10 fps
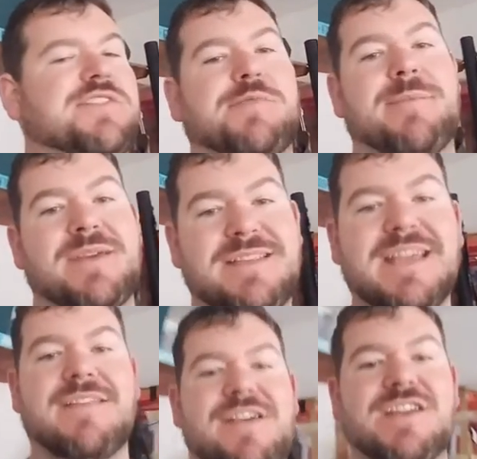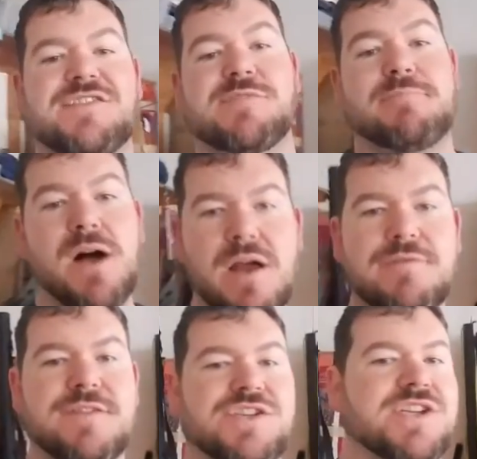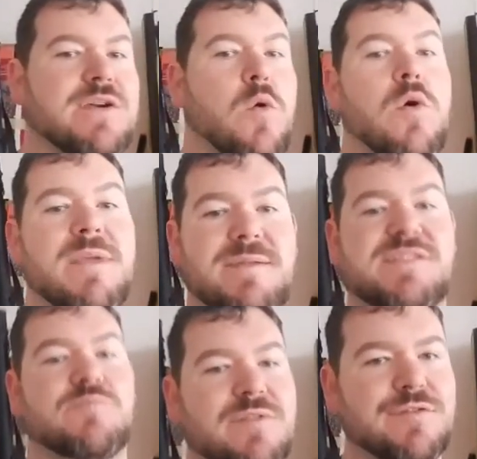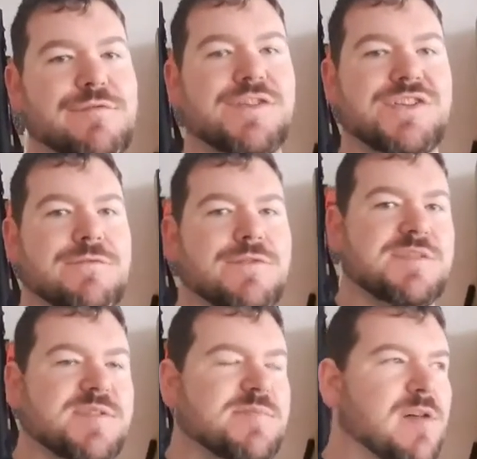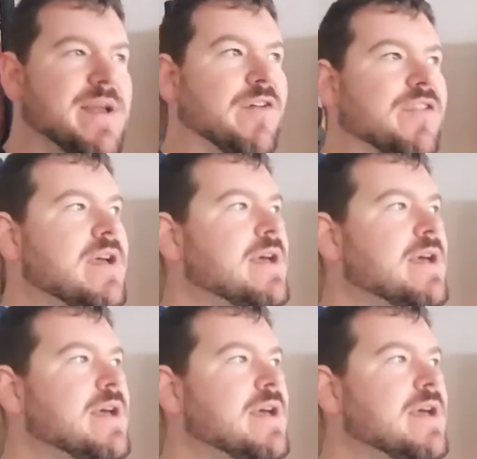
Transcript: which is why I'm going to take advantage of some pond fishing or maybe some river fishing for some smallmouth.